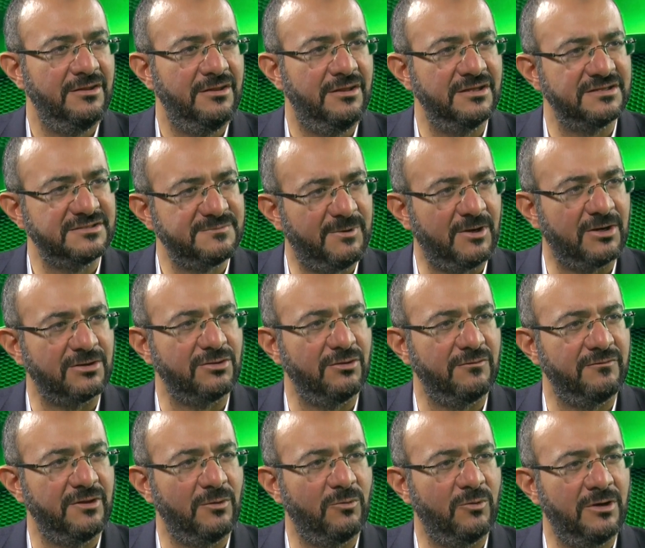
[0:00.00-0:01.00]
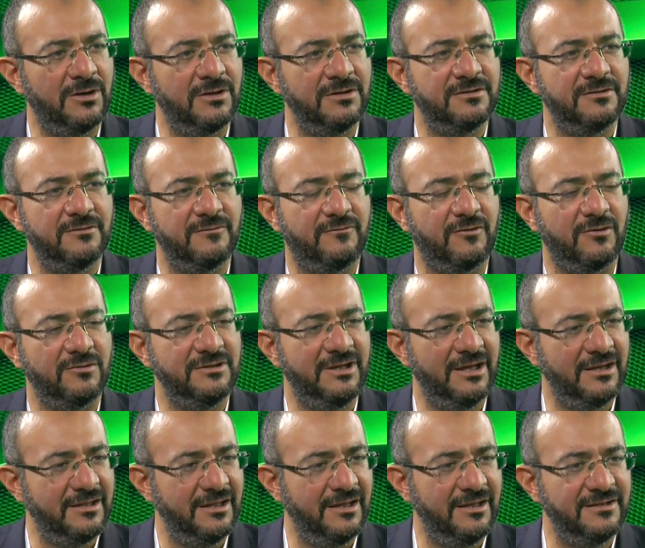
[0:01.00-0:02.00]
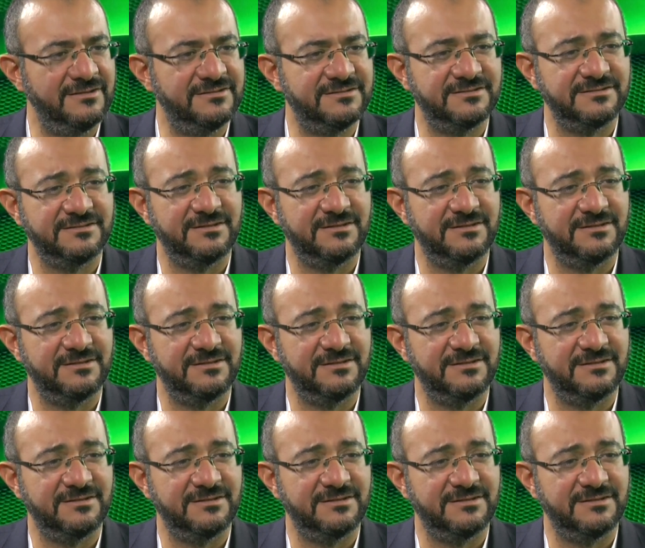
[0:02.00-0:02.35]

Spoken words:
this part of the world for decades,